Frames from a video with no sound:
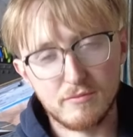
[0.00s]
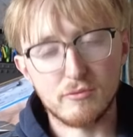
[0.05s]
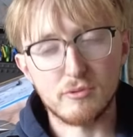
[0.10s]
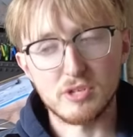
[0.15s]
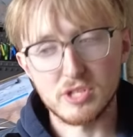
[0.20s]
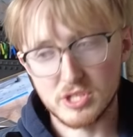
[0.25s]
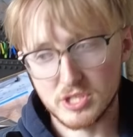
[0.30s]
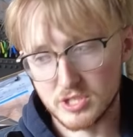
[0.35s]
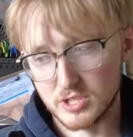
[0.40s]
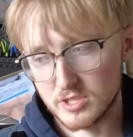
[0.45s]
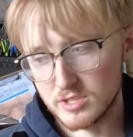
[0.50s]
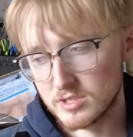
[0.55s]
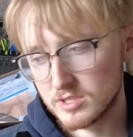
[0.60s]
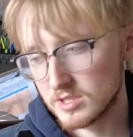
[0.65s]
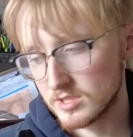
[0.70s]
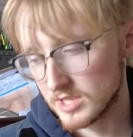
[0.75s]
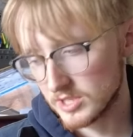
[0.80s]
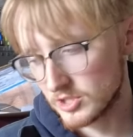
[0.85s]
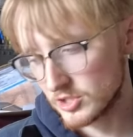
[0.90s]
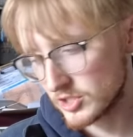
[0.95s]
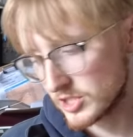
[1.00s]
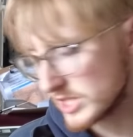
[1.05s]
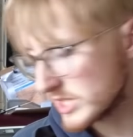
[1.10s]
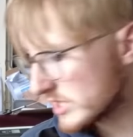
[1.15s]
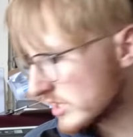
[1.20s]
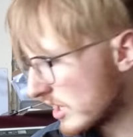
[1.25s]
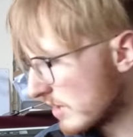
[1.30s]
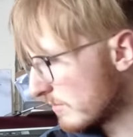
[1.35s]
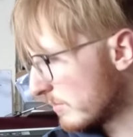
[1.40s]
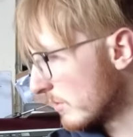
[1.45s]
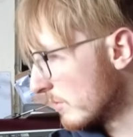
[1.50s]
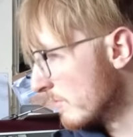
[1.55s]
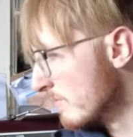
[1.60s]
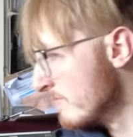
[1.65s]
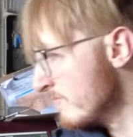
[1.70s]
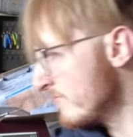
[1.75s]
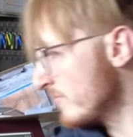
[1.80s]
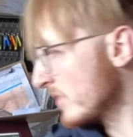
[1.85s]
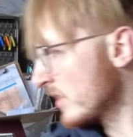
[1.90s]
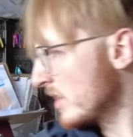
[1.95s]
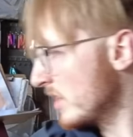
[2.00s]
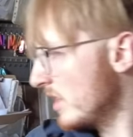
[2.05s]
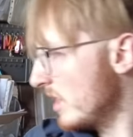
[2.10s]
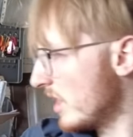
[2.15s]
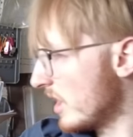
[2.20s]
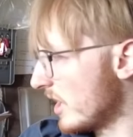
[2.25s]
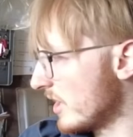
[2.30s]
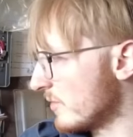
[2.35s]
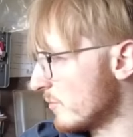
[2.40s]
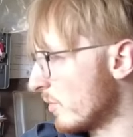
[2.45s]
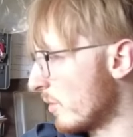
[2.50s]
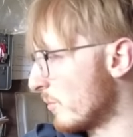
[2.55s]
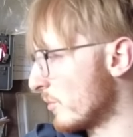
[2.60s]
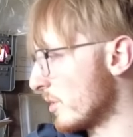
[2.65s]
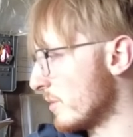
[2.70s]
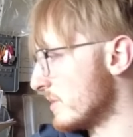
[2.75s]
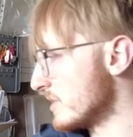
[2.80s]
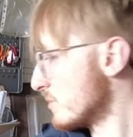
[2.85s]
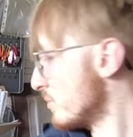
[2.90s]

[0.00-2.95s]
for instance. That's just an example. And what we'll do is